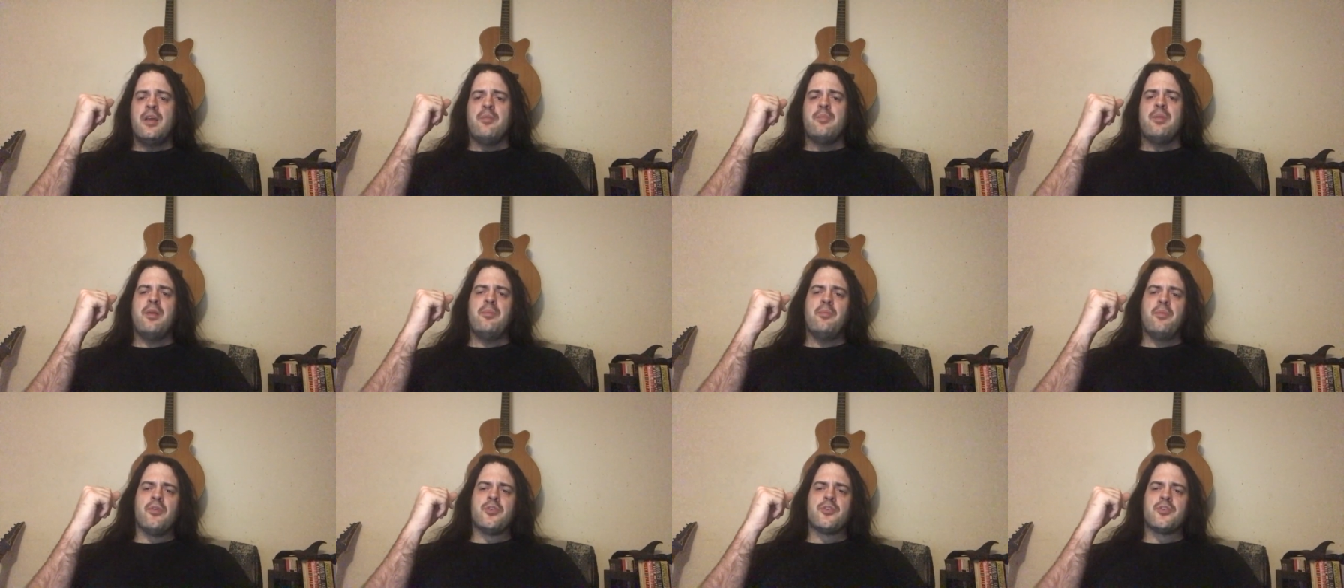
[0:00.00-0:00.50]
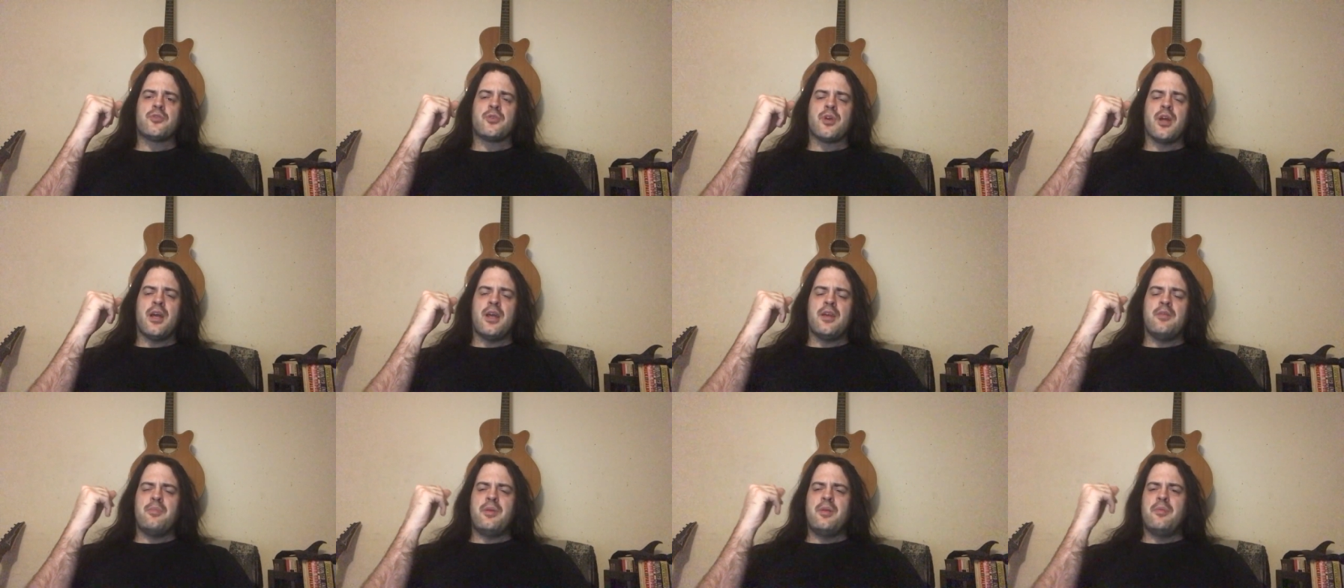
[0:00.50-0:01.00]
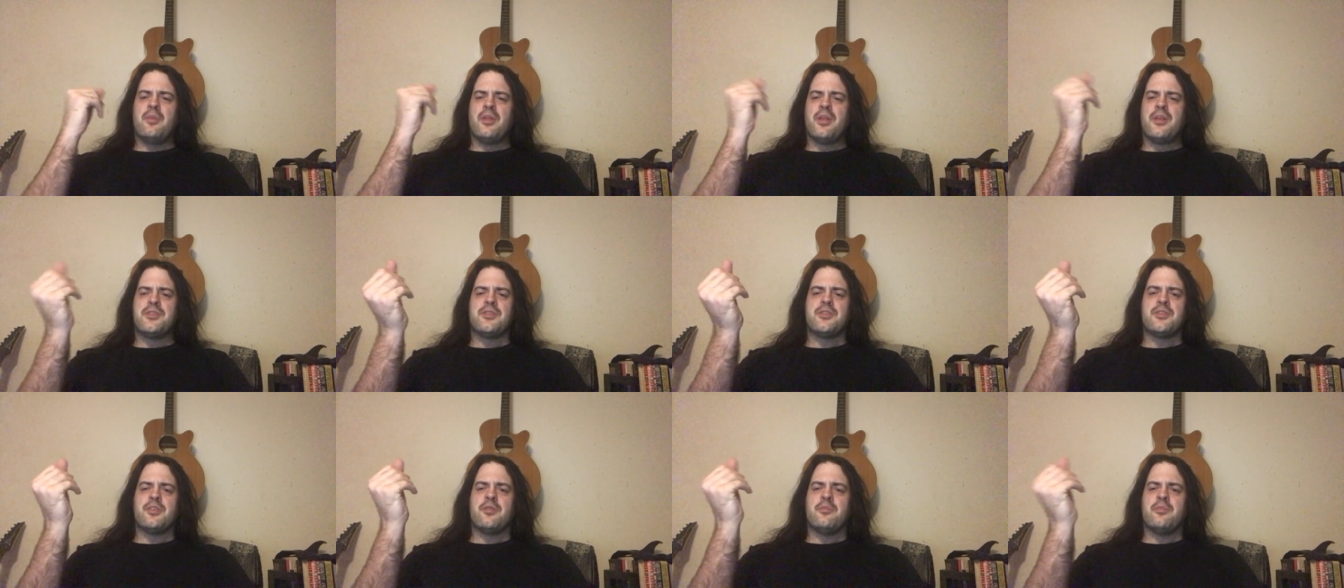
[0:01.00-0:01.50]
People try people
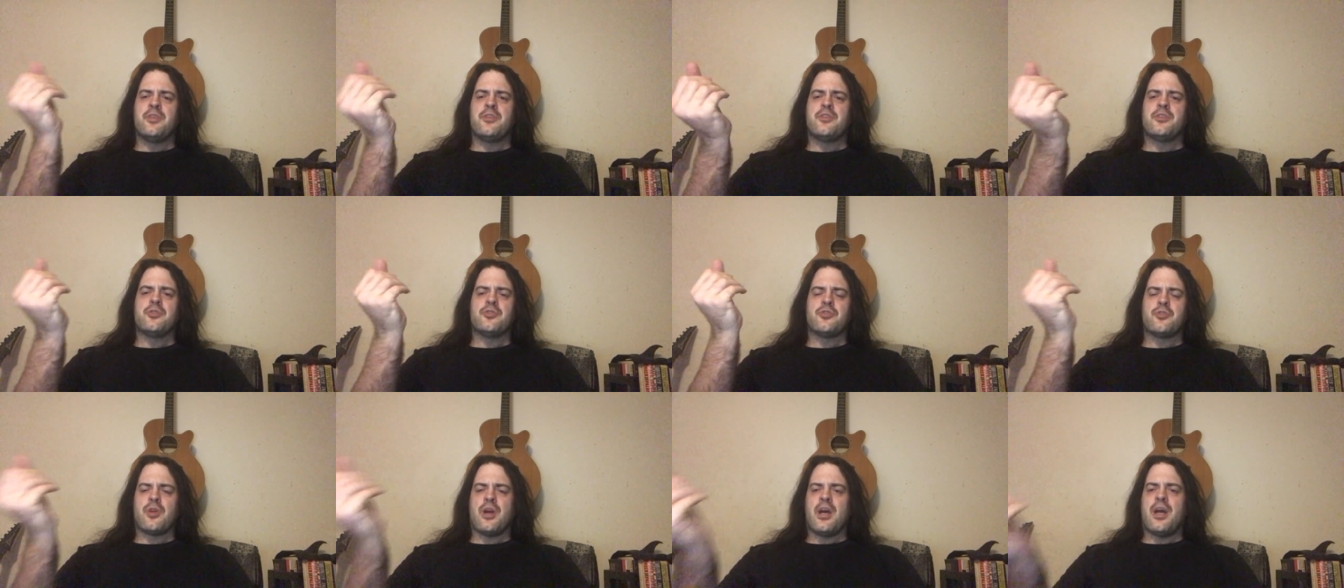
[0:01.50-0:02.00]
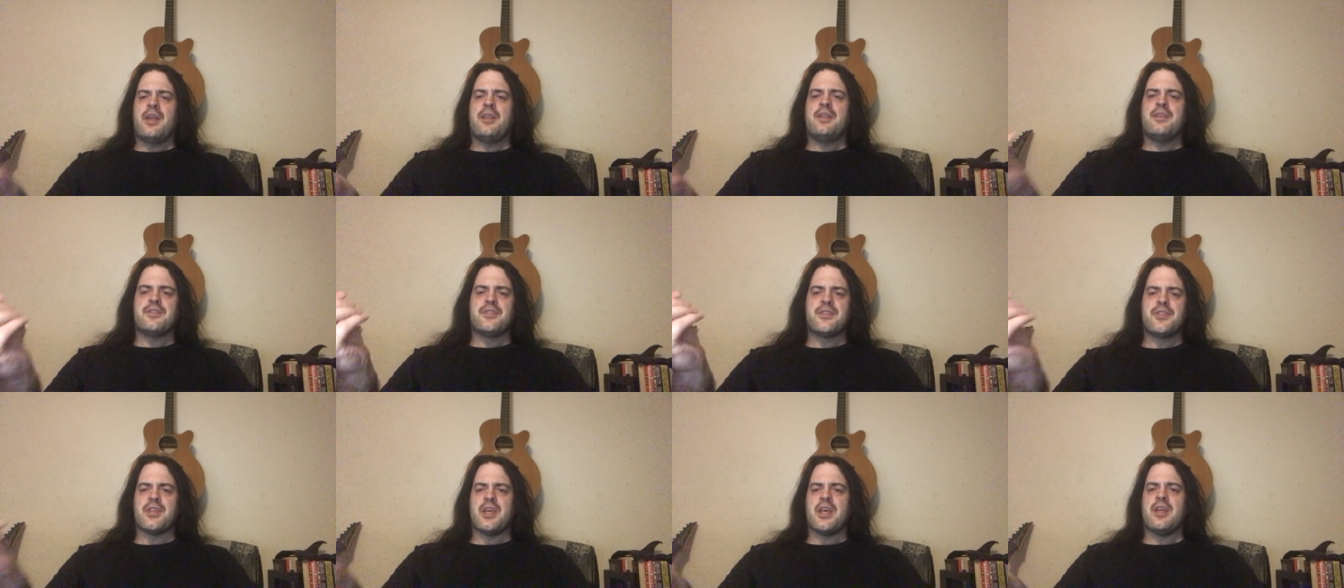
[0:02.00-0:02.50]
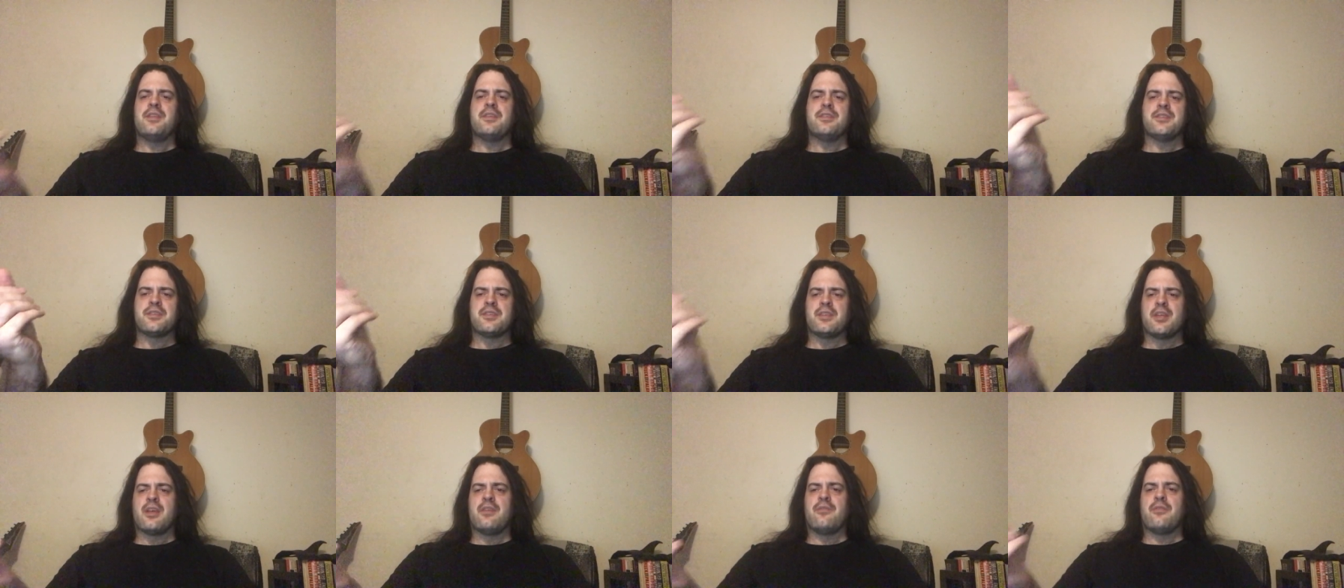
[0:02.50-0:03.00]
assume that you're trying to say that
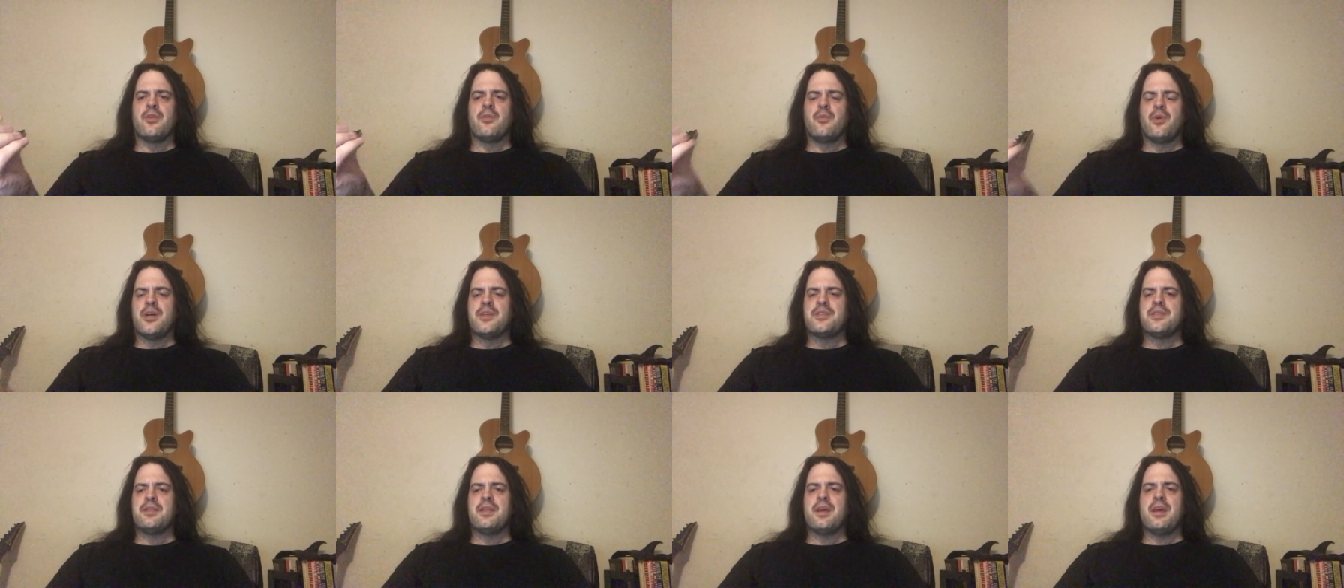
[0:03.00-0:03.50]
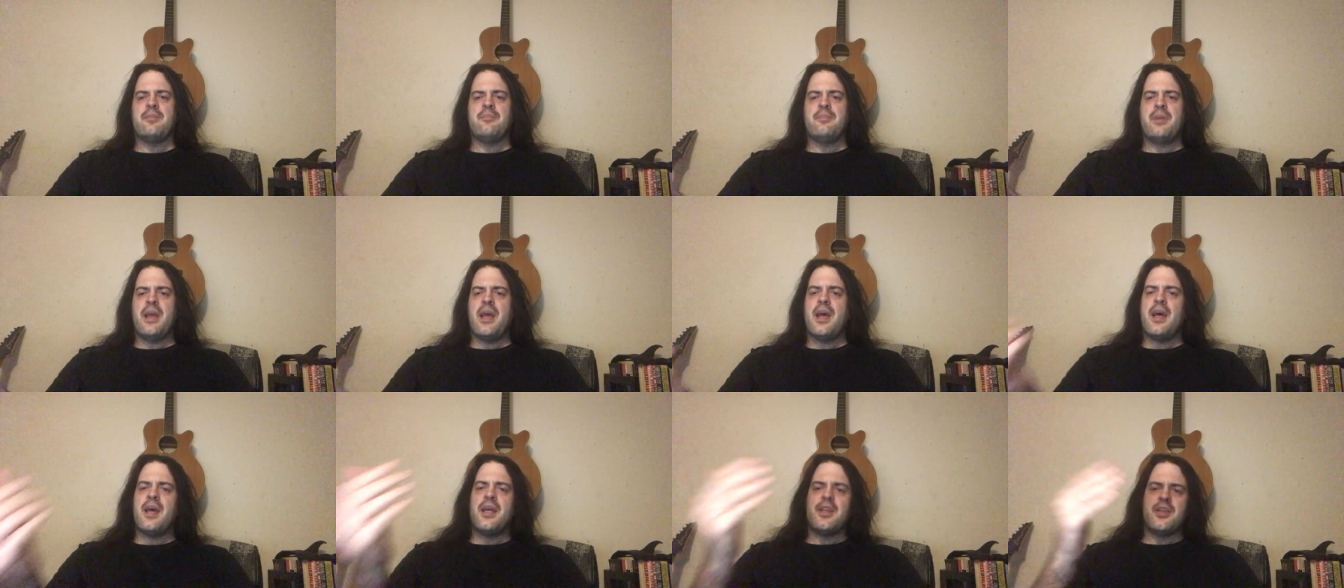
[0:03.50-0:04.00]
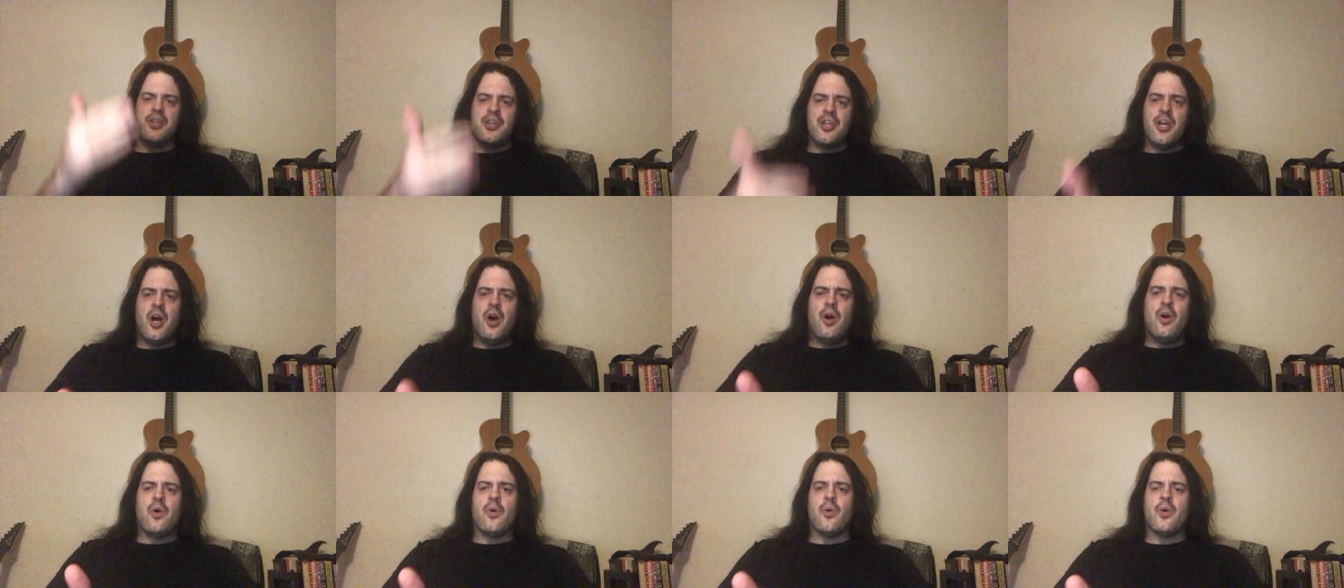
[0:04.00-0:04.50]
slavery wasn't that bad.
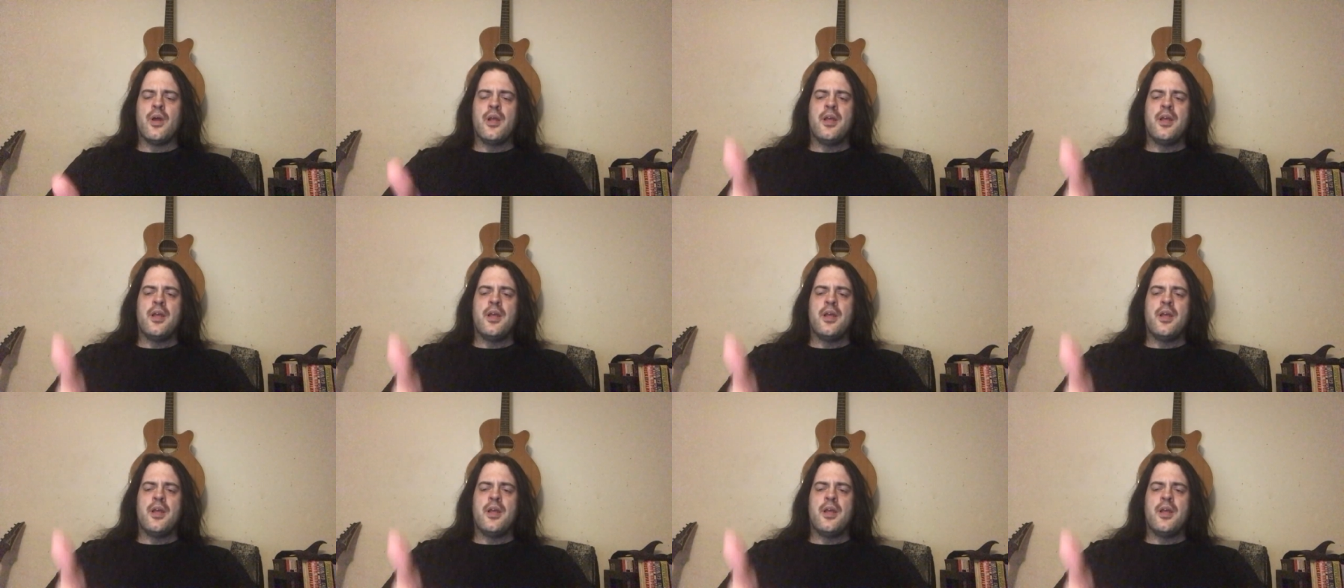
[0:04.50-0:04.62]
No,